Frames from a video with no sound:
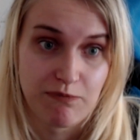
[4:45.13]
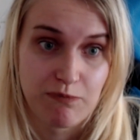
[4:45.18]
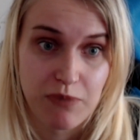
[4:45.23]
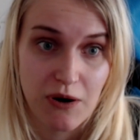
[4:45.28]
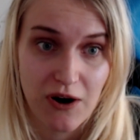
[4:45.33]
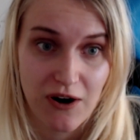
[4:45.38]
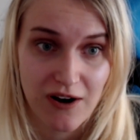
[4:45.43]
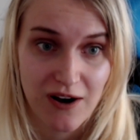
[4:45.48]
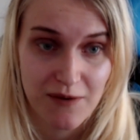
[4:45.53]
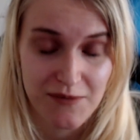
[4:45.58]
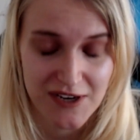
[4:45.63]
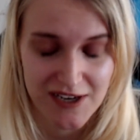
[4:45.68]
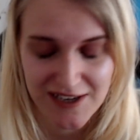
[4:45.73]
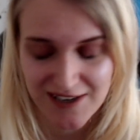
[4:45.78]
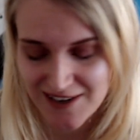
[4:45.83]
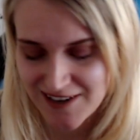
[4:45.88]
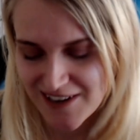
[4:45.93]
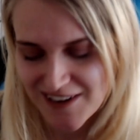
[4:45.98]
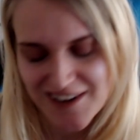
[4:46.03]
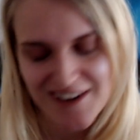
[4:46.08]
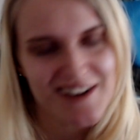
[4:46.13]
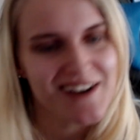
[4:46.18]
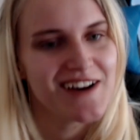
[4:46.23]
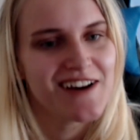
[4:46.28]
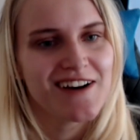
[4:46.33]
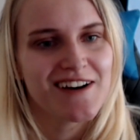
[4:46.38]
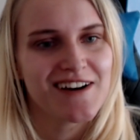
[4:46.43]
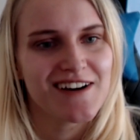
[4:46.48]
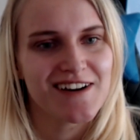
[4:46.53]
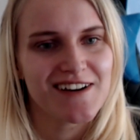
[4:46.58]
But I mean,
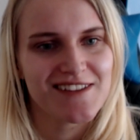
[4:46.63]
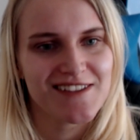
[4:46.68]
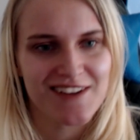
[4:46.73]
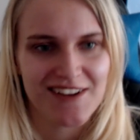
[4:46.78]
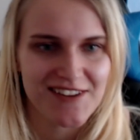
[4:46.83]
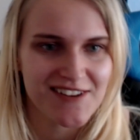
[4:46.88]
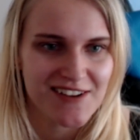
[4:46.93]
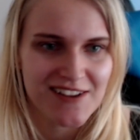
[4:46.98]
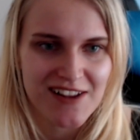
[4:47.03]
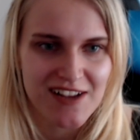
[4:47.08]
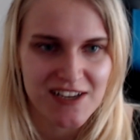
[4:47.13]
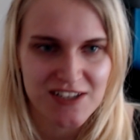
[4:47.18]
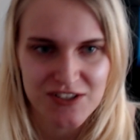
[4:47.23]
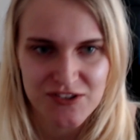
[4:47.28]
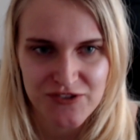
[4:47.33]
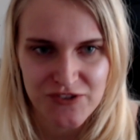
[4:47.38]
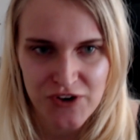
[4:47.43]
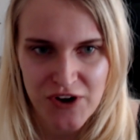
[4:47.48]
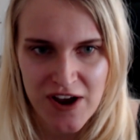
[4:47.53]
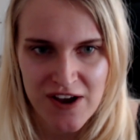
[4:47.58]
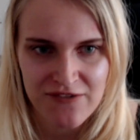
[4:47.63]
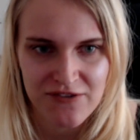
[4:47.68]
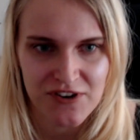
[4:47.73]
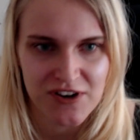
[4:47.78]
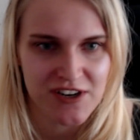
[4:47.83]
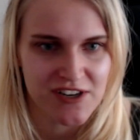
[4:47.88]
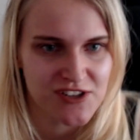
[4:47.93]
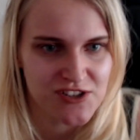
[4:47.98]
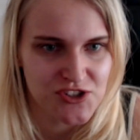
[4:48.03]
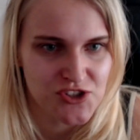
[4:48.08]
nothing lasts forever,
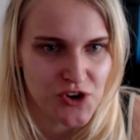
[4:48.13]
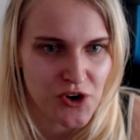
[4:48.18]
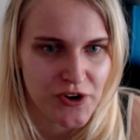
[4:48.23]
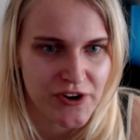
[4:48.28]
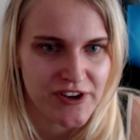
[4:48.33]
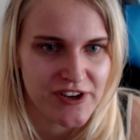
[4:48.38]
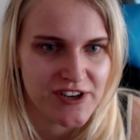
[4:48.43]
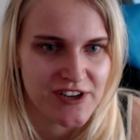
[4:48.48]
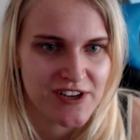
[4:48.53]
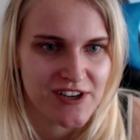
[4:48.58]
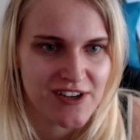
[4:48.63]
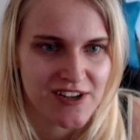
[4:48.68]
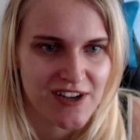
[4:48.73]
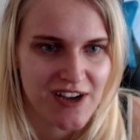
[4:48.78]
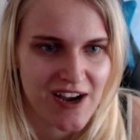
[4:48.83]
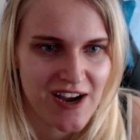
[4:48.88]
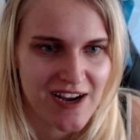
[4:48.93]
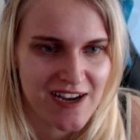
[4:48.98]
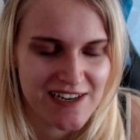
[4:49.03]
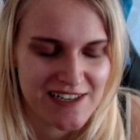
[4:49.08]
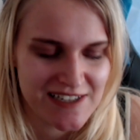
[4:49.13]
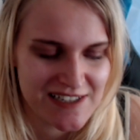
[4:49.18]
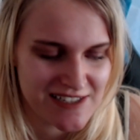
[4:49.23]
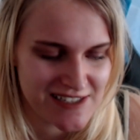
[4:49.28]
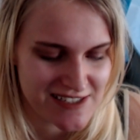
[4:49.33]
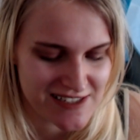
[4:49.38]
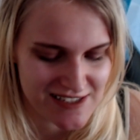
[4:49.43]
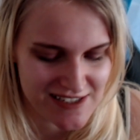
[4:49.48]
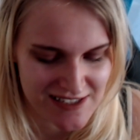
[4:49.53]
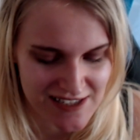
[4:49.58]
and enjoy it.
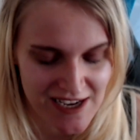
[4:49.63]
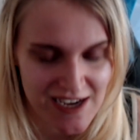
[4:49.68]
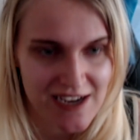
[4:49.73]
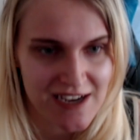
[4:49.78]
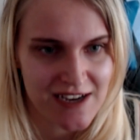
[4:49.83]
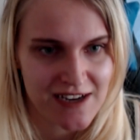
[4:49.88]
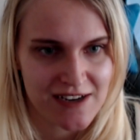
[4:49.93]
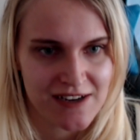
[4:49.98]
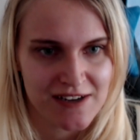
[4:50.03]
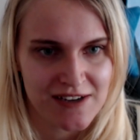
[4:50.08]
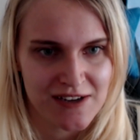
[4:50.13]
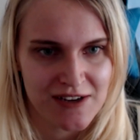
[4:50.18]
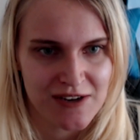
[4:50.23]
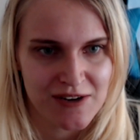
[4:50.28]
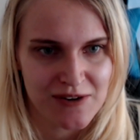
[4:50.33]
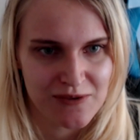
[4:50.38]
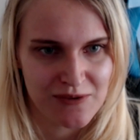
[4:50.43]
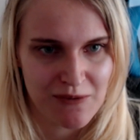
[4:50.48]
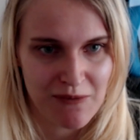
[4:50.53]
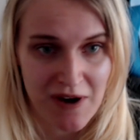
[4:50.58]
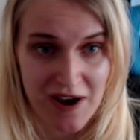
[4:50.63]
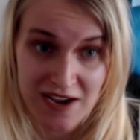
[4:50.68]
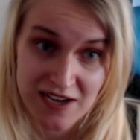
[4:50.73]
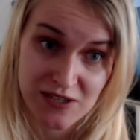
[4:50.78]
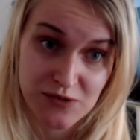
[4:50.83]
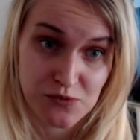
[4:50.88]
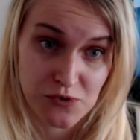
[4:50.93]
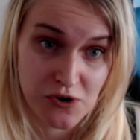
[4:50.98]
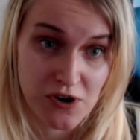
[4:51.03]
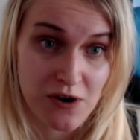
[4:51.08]
And yeah, when my
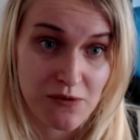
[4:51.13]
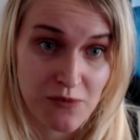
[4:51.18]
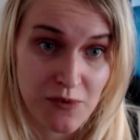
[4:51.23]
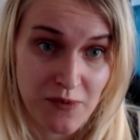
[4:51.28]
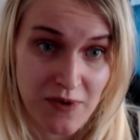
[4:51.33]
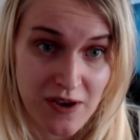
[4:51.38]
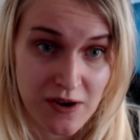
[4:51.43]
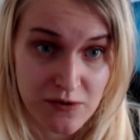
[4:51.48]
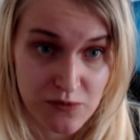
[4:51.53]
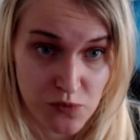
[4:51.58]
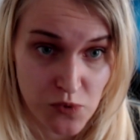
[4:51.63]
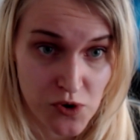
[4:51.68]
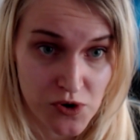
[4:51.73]
ex broke up with me,